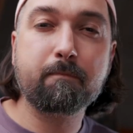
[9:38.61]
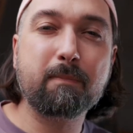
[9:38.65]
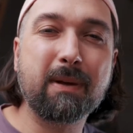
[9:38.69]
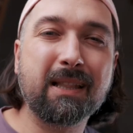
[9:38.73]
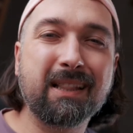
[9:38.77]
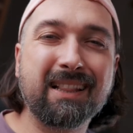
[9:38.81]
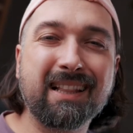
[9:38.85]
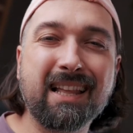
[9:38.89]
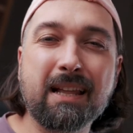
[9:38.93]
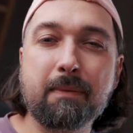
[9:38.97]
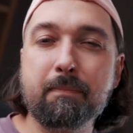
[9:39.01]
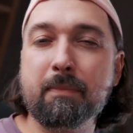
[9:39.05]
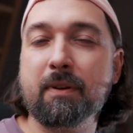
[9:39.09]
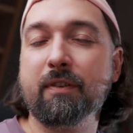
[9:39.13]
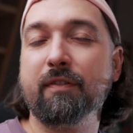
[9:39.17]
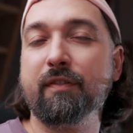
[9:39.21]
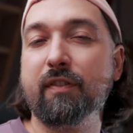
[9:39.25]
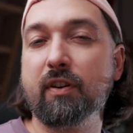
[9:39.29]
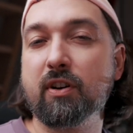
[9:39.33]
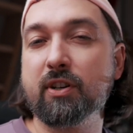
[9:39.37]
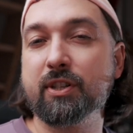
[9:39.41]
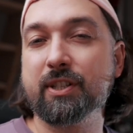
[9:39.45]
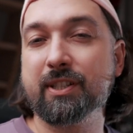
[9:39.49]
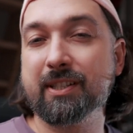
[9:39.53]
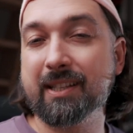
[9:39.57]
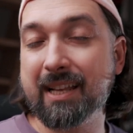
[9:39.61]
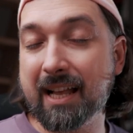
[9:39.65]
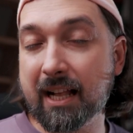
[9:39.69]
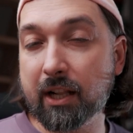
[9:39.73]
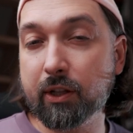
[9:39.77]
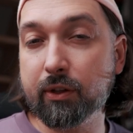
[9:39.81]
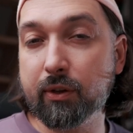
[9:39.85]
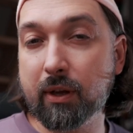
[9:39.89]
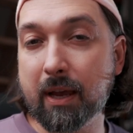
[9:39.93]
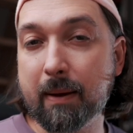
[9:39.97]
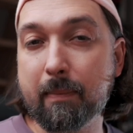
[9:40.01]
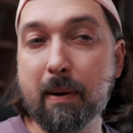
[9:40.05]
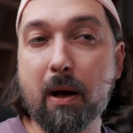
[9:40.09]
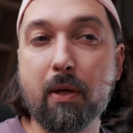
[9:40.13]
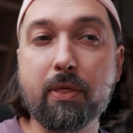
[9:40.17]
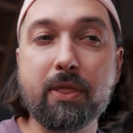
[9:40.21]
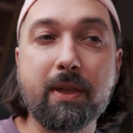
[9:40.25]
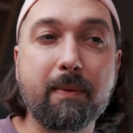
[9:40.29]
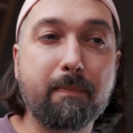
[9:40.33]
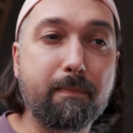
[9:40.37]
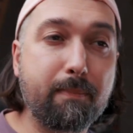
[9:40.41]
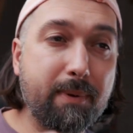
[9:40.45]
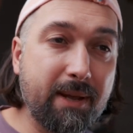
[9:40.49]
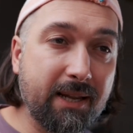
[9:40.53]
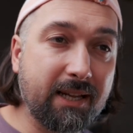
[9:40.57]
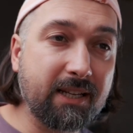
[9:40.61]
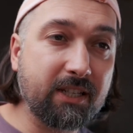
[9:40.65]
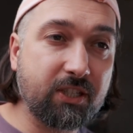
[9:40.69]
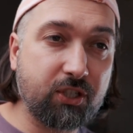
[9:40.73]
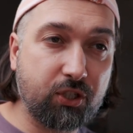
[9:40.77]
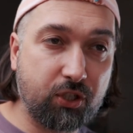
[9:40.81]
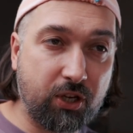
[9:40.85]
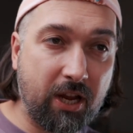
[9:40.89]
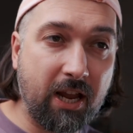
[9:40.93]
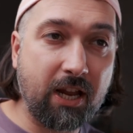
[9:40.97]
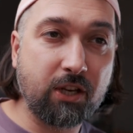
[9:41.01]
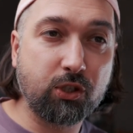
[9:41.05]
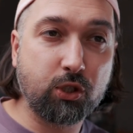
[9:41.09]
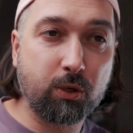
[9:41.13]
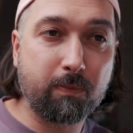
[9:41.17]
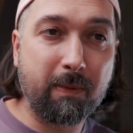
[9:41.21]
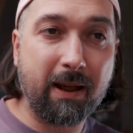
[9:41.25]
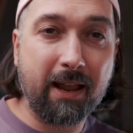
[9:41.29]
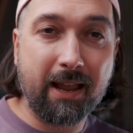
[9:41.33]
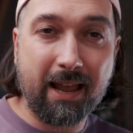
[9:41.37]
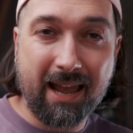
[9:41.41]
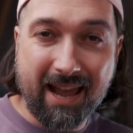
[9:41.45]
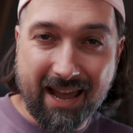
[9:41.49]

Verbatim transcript: But let me first tell you about the biggest change in my